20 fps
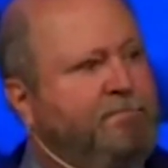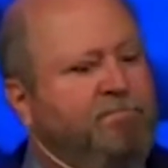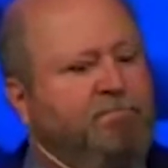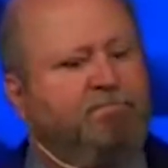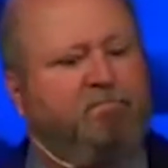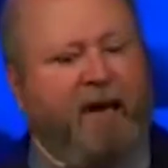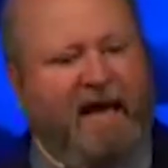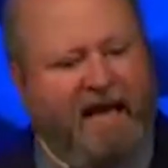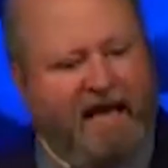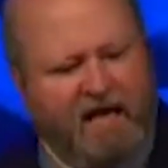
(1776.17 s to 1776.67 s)

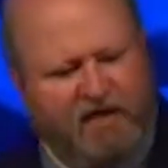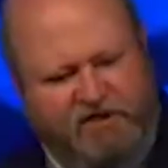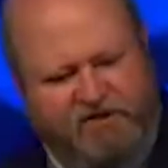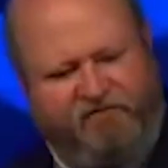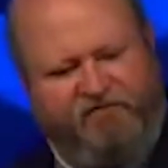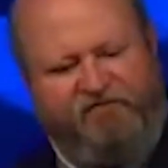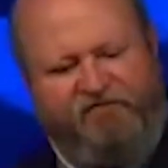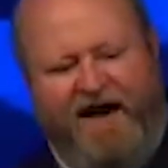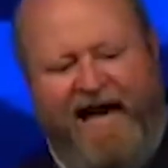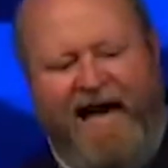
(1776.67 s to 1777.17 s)
But it's
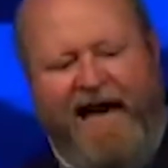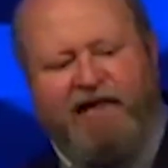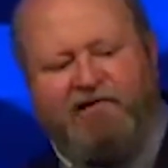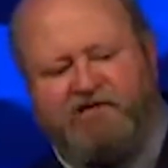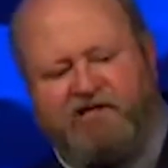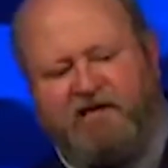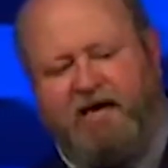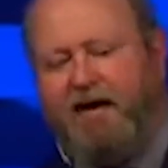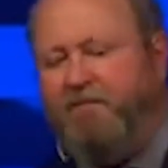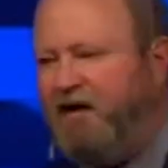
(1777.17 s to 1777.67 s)

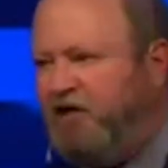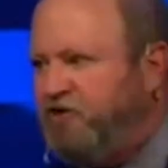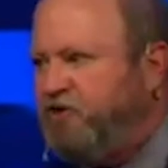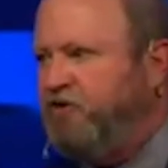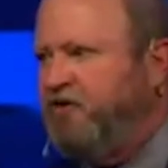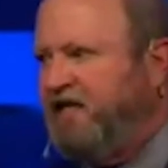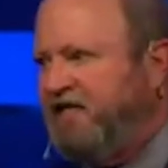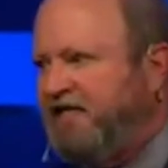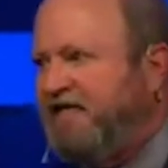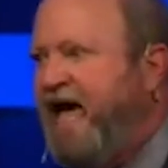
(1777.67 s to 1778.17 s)
fast coming to
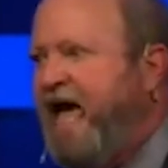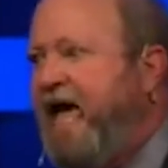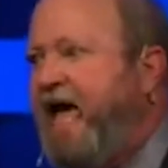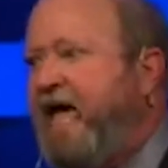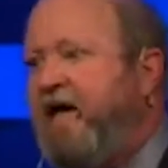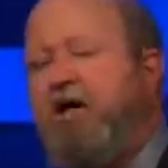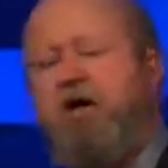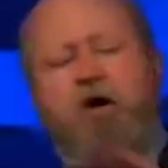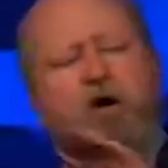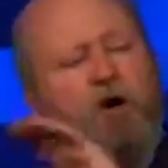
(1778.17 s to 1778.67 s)
a
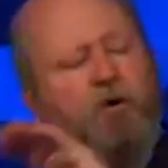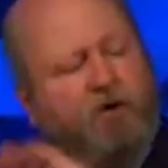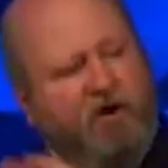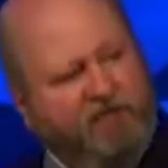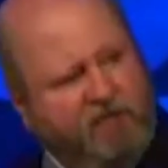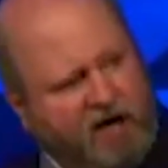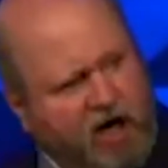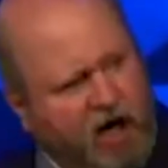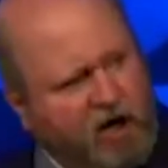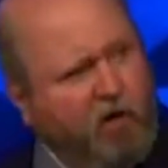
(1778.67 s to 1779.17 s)
day where
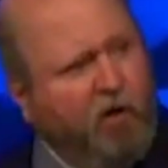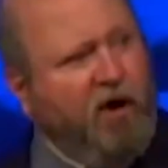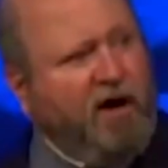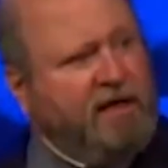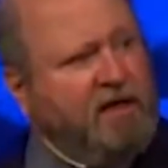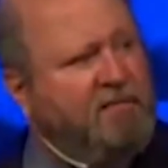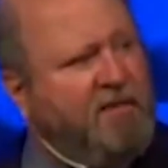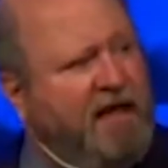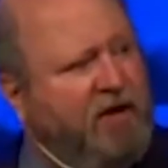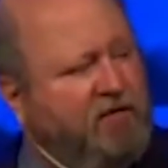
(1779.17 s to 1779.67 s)
they're going
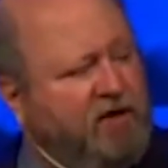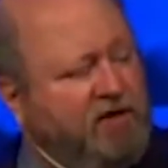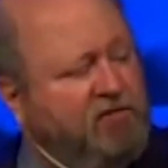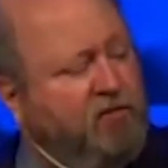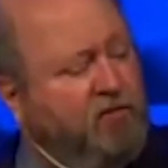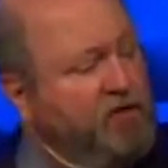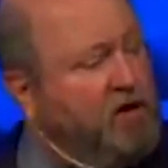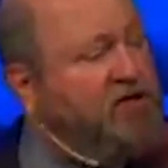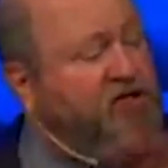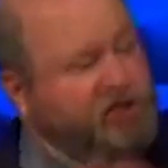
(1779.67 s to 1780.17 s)
to be
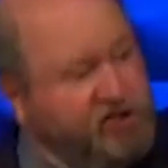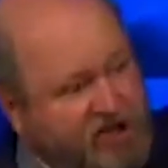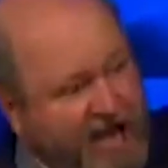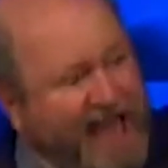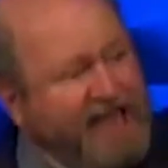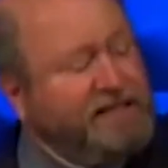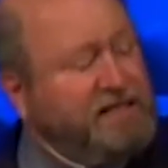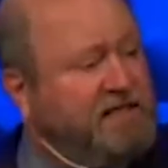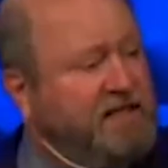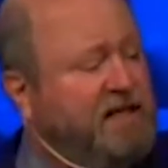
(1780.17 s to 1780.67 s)

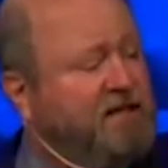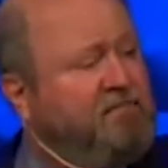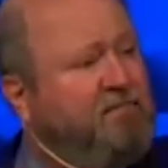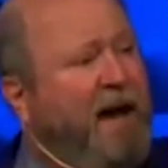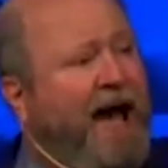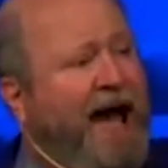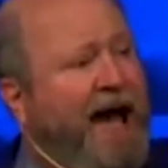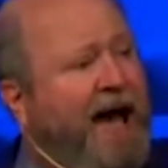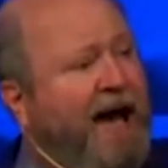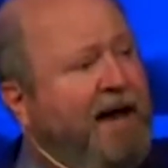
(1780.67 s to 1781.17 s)
rejected
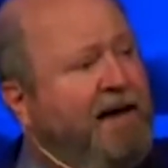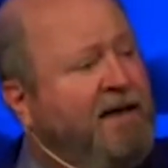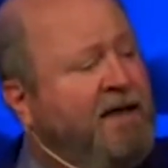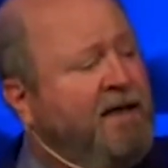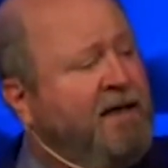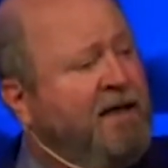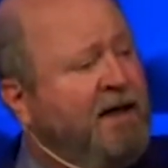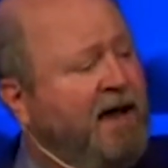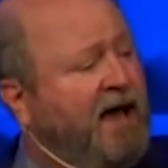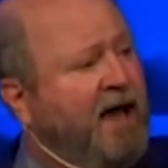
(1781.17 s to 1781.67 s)
by
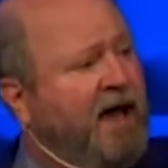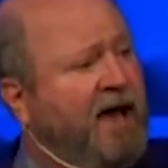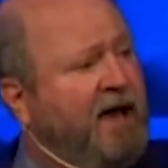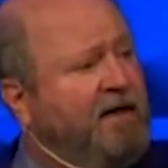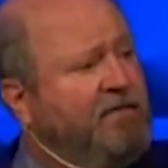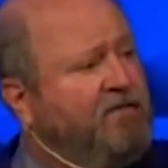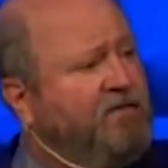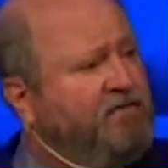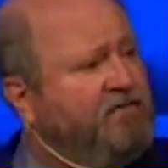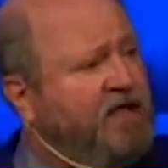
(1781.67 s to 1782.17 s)

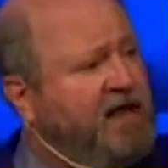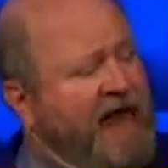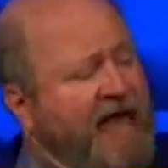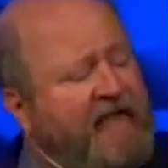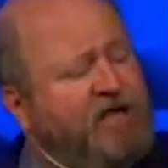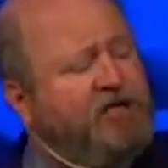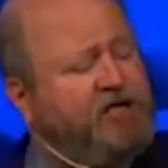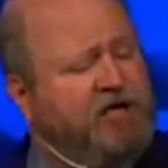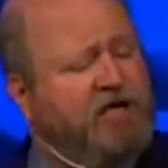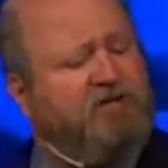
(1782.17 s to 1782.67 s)
the
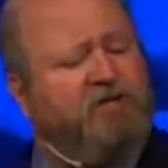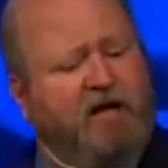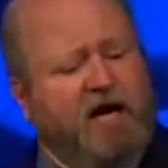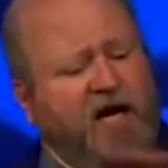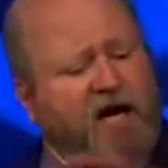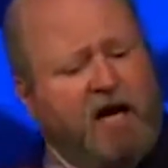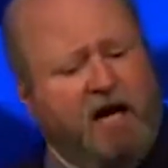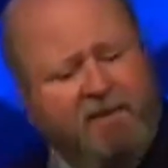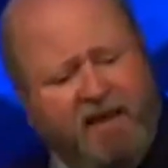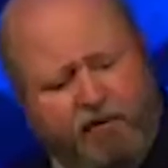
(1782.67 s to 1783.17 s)
nation. They're
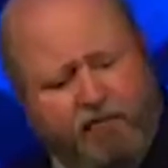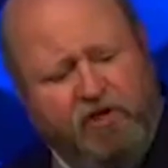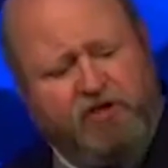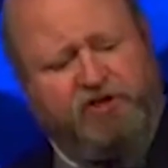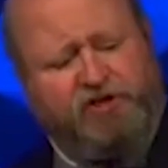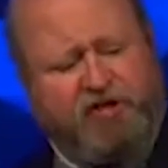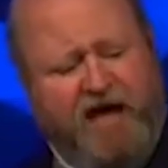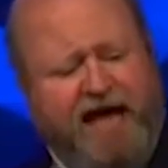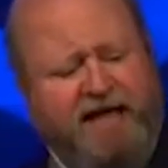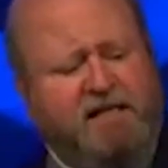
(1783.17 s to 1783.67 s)
going to be
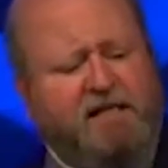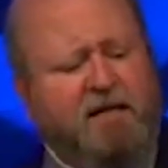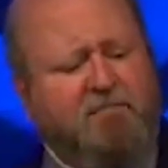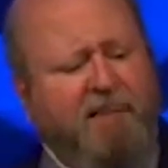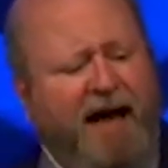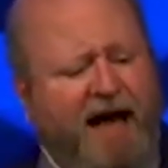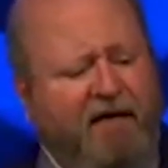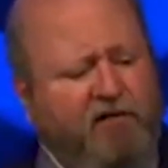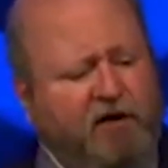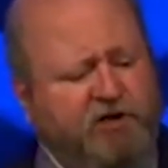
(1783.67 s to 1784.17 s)
rejected
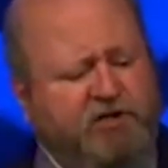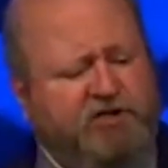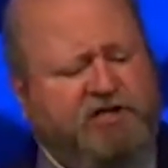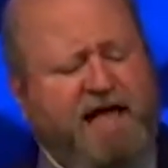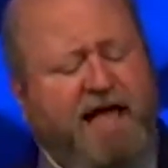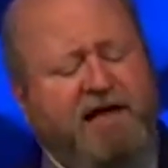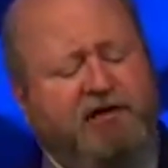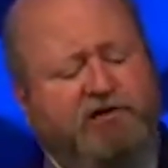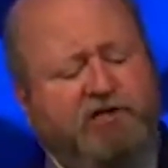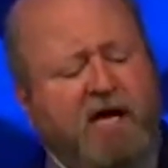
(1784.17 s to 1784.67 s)
by their
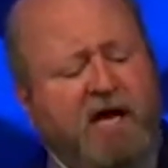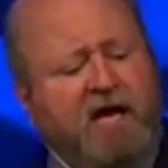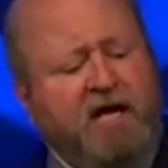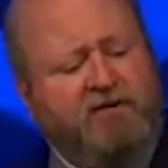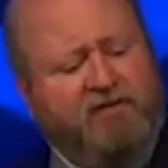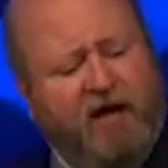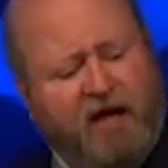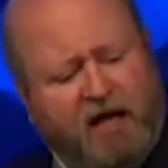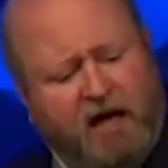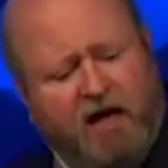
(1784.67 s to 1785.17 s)
states.
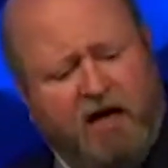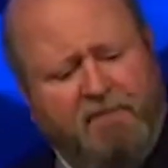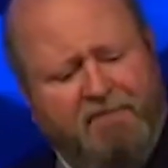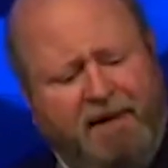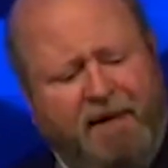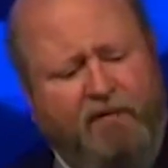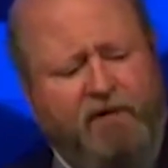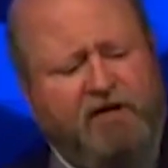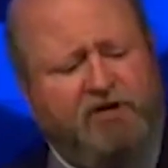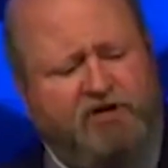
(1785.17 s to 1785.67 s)
They're going to
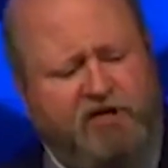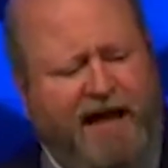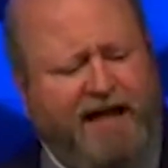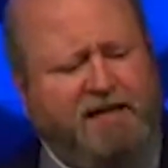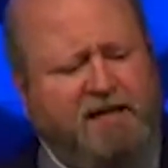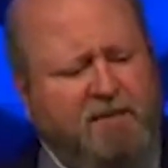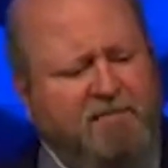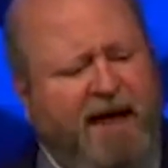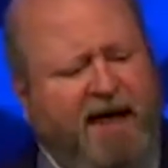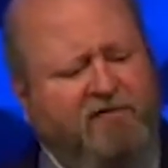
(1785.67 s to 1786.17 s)
be
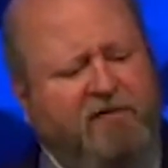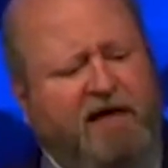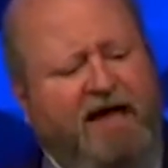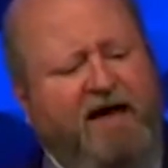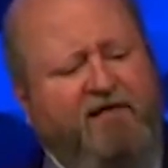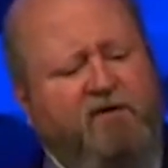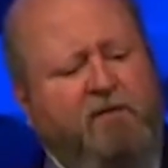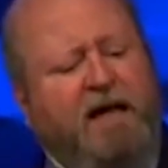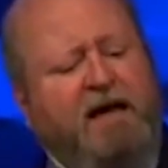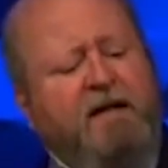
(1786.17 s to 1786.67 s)
rejected by the
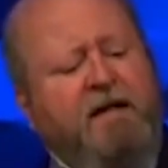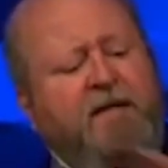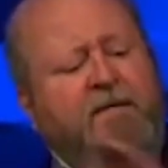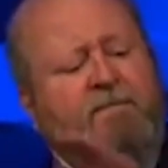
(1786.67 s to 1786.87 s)
government.